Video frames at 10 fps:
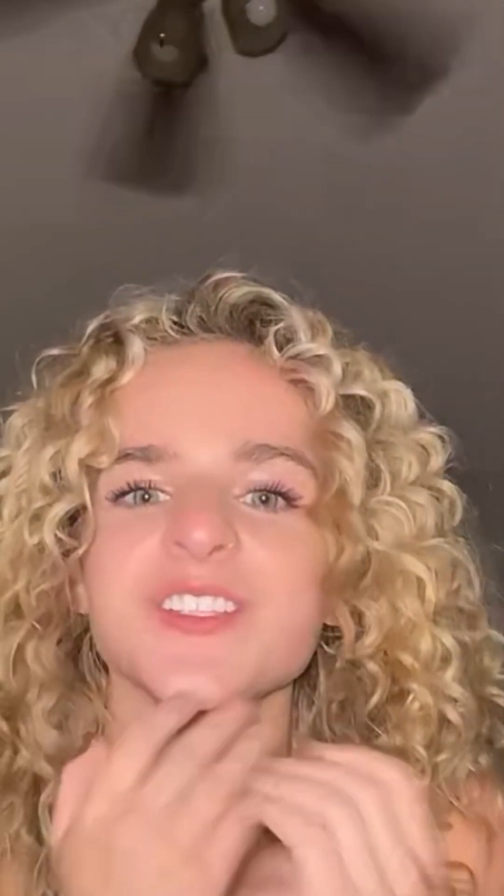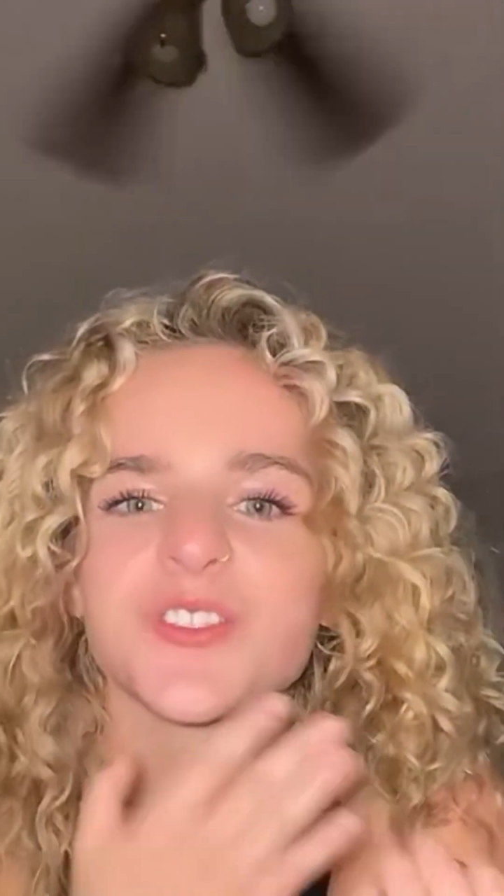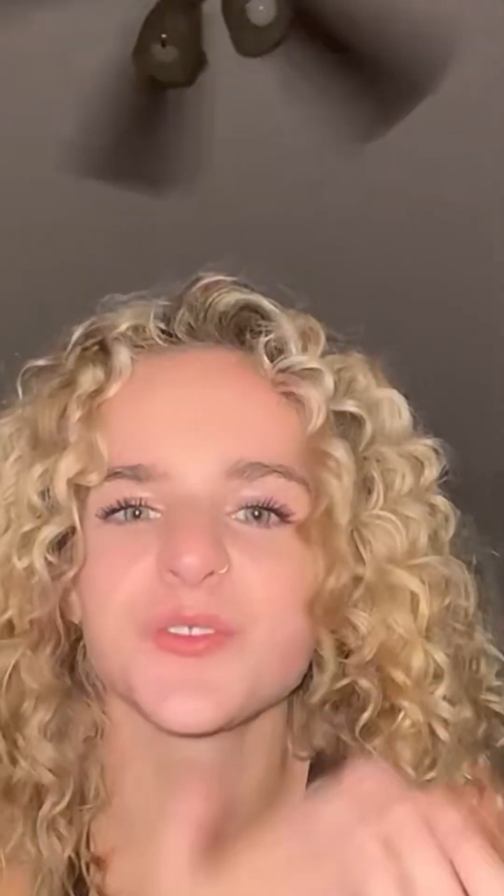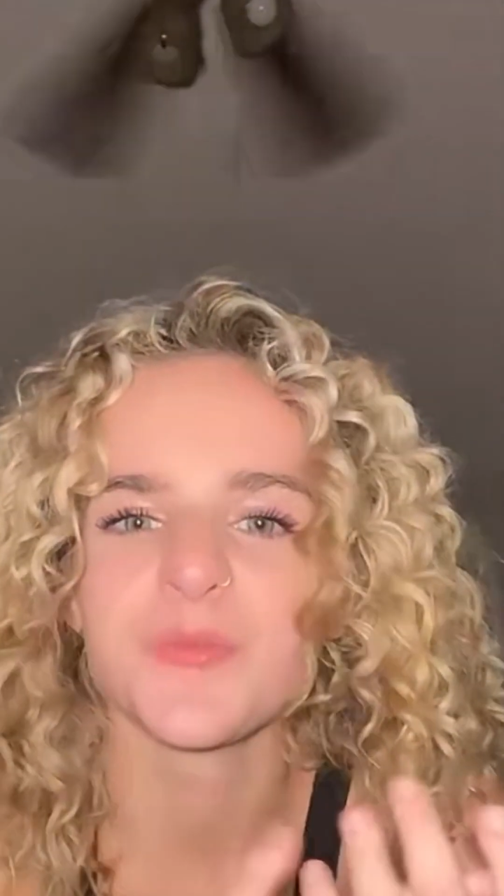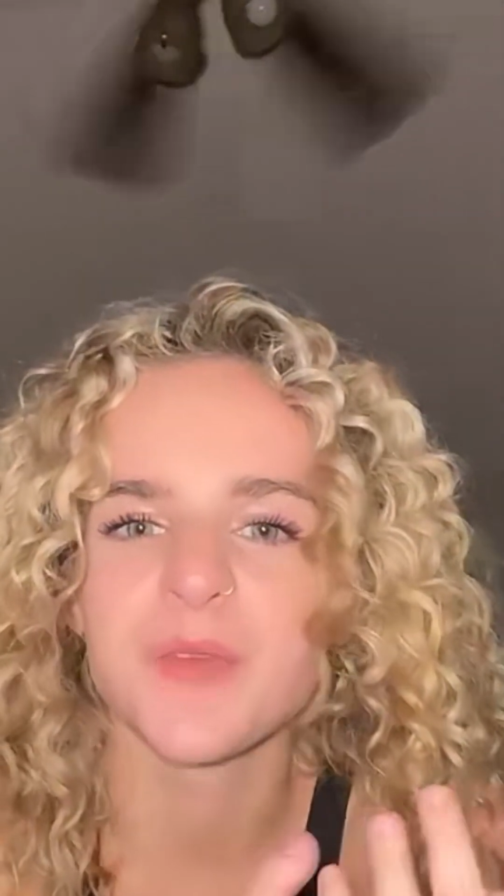
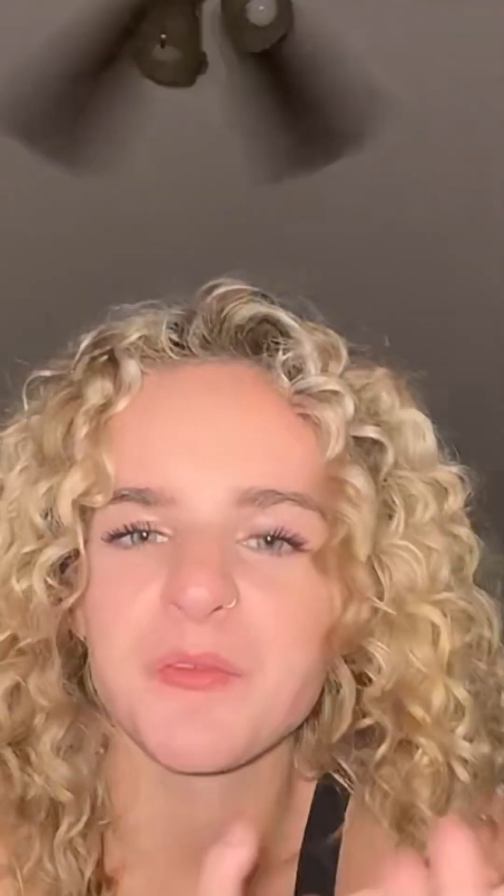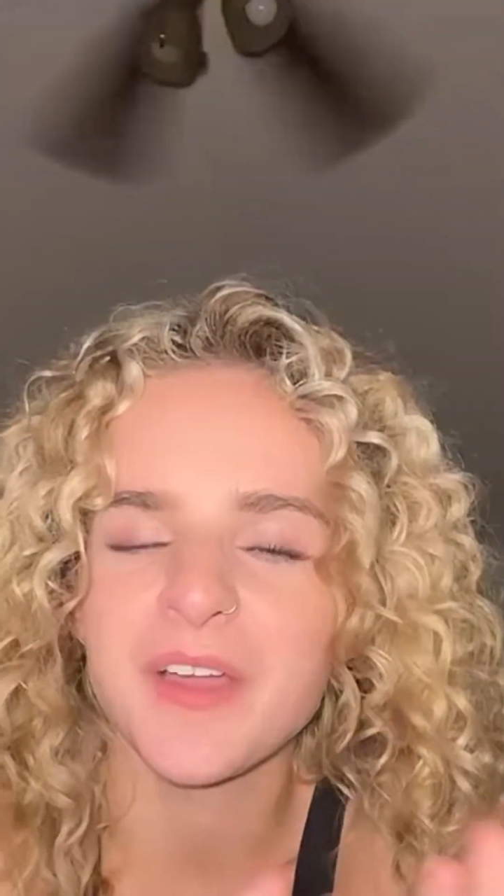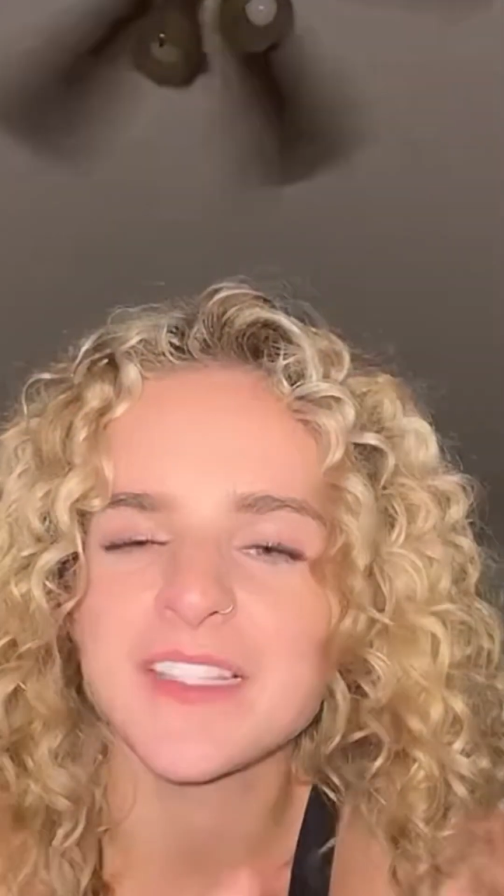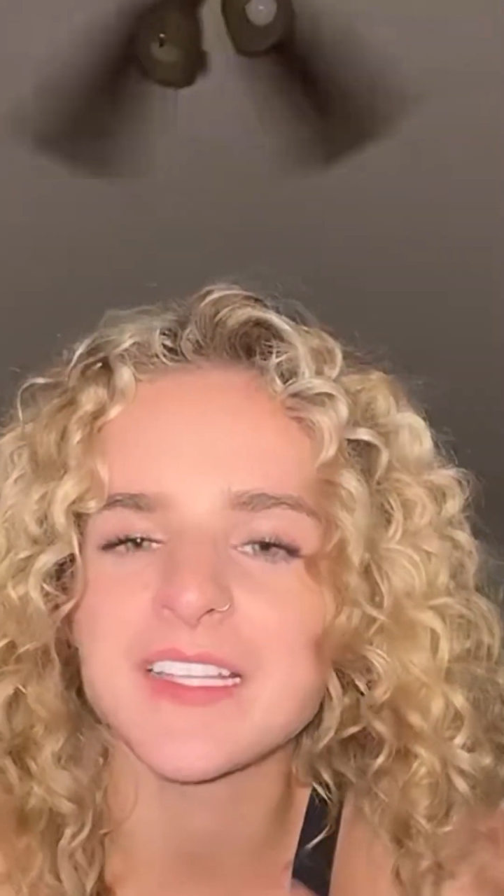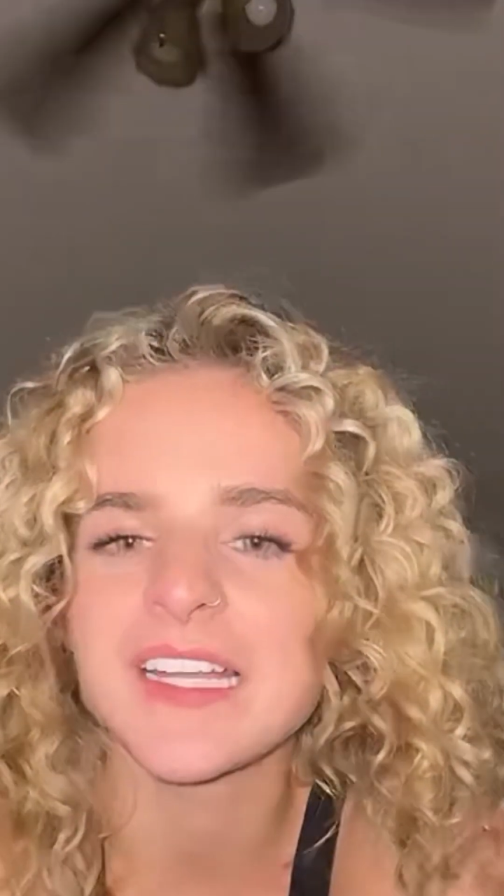do my
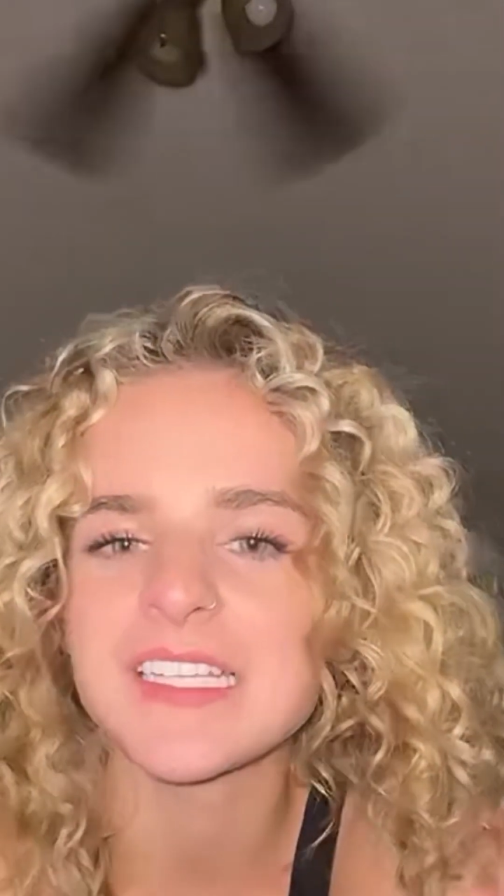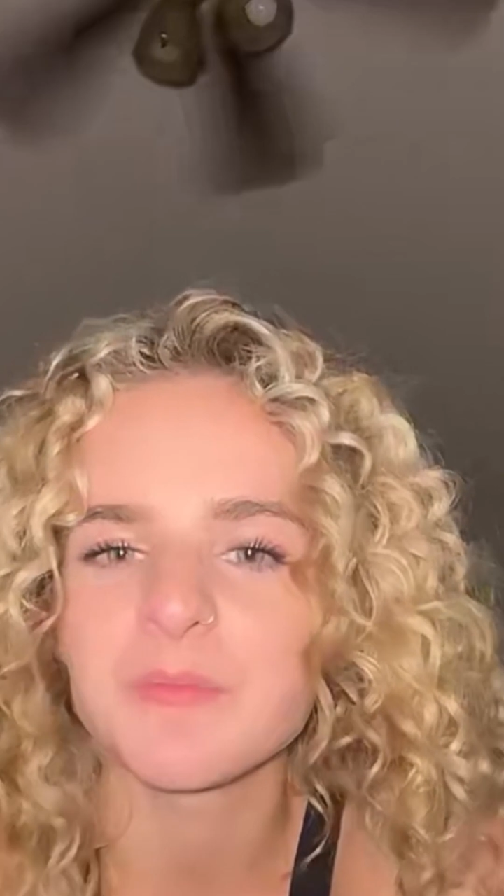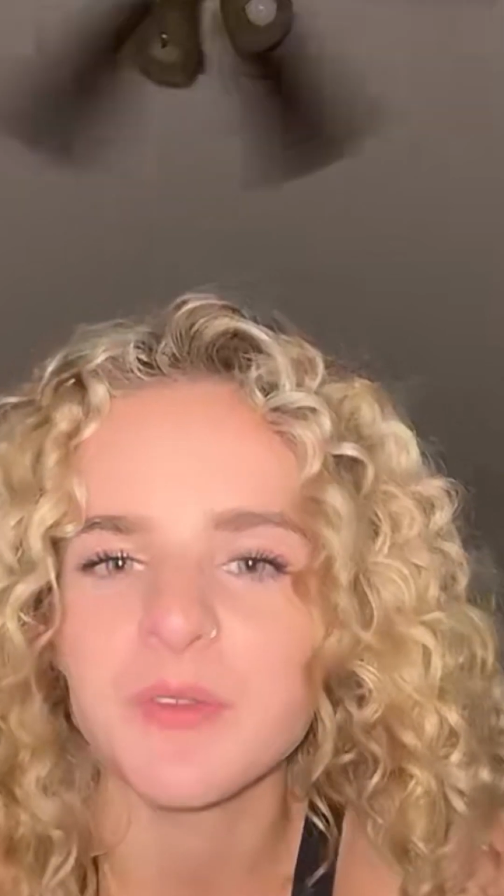weights that i did